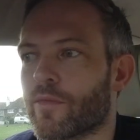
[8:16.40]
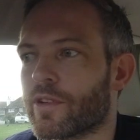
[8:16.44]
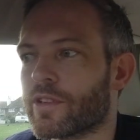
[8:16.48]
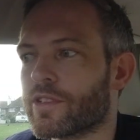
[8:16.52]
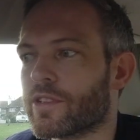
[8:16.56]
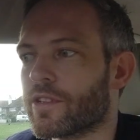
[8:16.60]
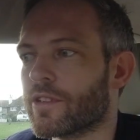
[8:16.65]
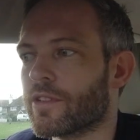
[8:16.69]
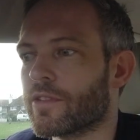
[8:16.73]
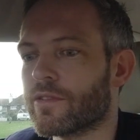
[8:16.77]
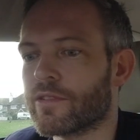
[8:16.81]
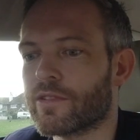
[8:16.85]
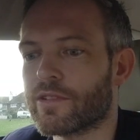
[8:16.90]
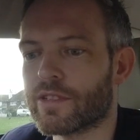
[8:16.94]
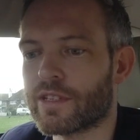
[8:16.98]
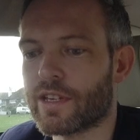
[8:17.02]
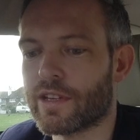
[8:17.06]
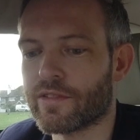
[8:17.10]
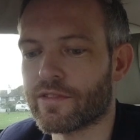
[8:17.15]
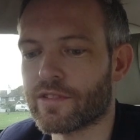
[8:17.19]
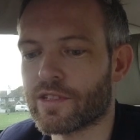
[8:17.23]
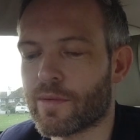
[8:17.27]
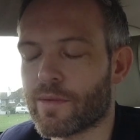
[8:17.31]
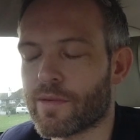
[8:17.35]
which you see
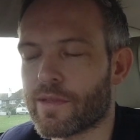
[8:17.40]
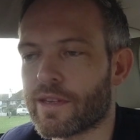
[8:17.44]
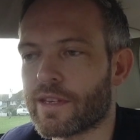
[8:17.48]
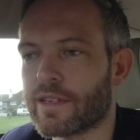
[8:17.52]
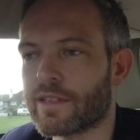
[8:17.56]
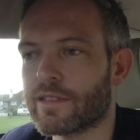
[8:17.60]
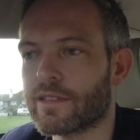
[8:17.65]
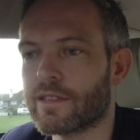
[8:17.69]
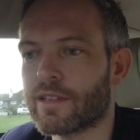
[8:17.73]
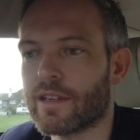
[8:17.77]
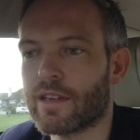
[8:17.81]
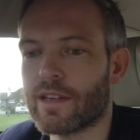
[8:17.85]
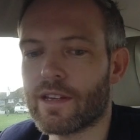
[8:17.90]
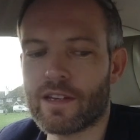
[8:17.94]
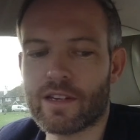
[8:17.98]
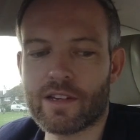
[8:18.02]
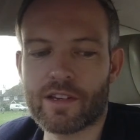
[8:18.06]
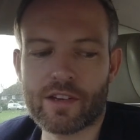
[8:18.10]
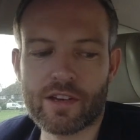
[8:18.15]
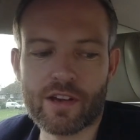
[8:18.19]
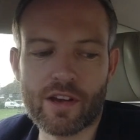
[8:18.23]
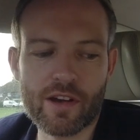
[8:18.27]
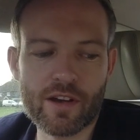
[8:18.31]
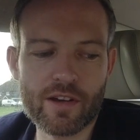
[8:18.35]
on some of these
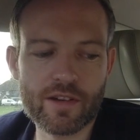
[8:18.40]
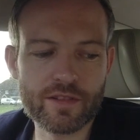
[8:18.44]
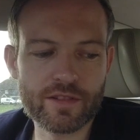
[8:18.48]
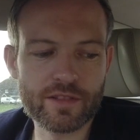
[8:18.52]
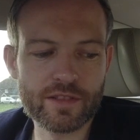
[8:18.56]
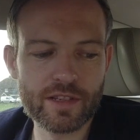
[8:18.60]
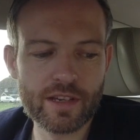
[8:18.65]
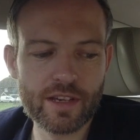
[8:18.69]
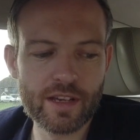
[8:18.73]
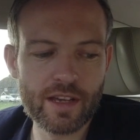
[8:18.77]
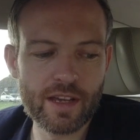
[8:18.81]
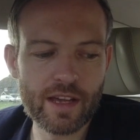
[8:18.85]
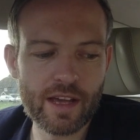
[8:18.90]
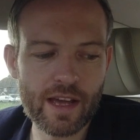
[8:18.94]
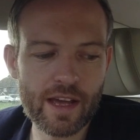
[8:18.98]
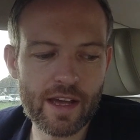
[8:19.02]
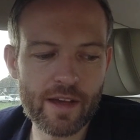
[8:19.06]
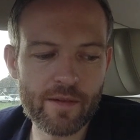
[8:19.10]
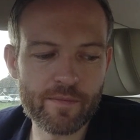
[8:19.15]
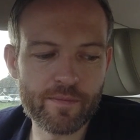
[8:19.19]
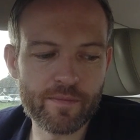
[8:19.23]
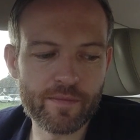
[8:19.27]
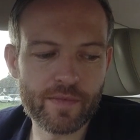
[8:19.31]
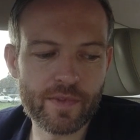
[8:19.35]
cars,
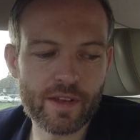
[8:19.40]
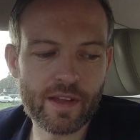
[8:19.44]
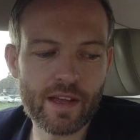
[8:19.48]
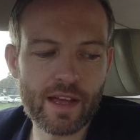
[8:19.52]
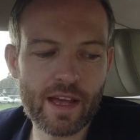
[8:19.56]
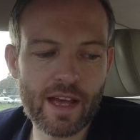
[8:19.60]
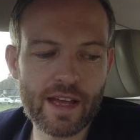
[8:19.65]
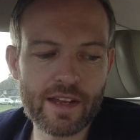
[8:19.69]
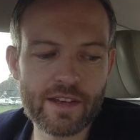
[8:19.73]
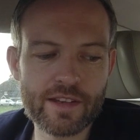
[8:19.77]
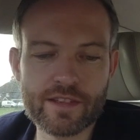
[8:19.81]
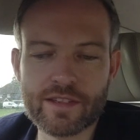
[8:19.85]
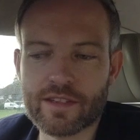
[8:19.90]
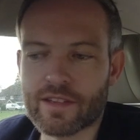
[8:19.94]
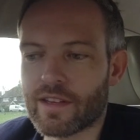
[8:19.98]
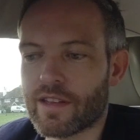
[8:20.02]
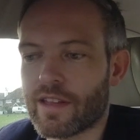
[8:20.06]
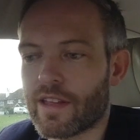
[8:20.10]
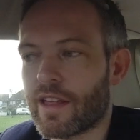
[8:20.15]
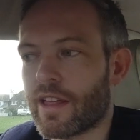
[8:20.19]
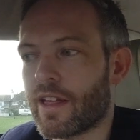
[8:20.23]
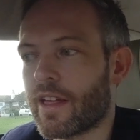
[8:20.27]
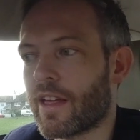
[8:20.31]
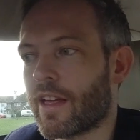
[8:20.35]
and
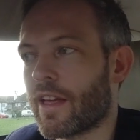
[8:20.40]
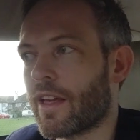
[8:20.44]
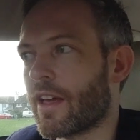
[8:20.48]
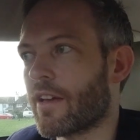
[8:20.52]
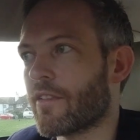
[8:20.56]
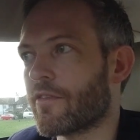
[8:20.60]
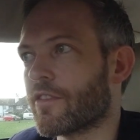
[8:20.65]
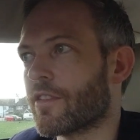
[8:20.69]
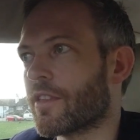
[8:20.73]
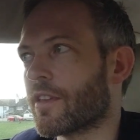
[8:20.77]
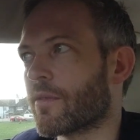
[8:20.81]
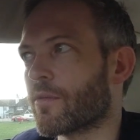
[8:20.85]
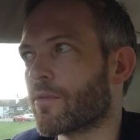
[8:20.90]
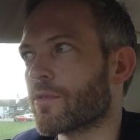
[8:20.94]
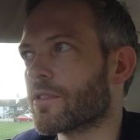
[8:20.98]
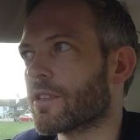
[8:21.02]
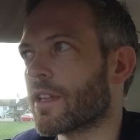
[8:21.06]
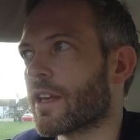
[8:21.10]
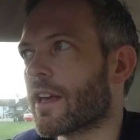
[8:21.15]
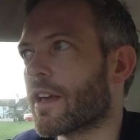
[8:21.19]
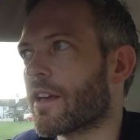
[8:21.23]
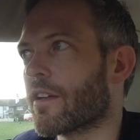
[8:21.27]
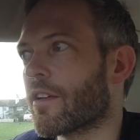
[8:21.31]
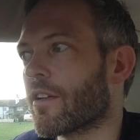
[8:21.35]
everything was
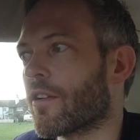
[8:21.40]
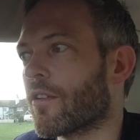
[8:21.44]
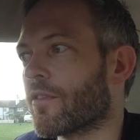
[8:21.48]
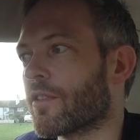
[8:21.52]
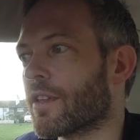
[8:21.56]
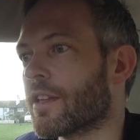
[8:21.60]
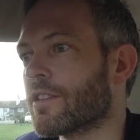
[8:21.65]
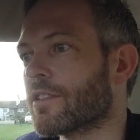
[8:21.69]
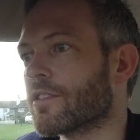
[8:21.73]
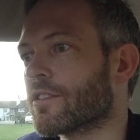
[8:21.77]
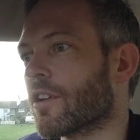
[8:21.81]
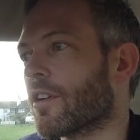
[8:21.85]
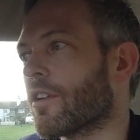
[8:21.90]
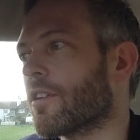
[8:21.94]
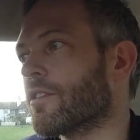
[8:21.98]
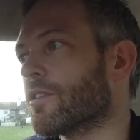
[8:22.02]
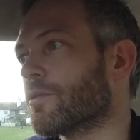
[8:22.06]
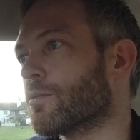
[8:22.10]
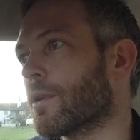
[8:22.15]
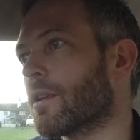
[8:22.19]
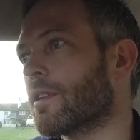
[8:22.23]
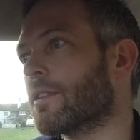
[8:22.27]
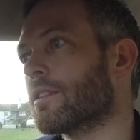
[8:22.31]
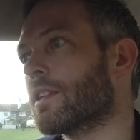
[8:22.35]
there on the inside
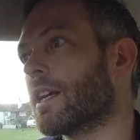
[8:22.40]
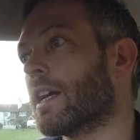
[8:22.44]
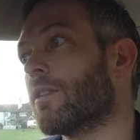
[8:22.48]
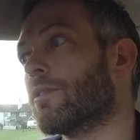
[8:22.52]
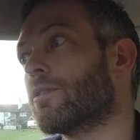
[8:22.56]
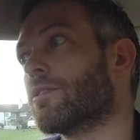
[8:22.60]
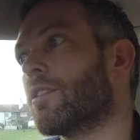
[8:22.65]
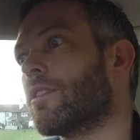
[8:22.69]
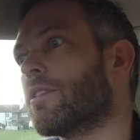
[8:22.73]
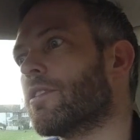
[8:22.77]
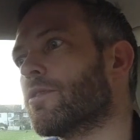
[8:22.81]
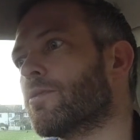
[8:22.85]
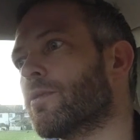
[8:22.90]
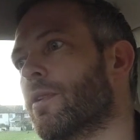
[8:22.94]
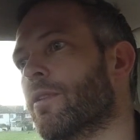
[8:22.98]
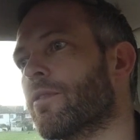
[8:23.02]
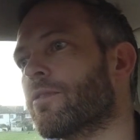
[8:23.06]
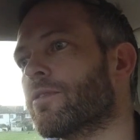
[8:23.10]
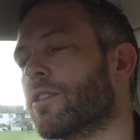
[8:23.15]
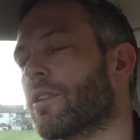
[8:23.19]
as well as the outside as well.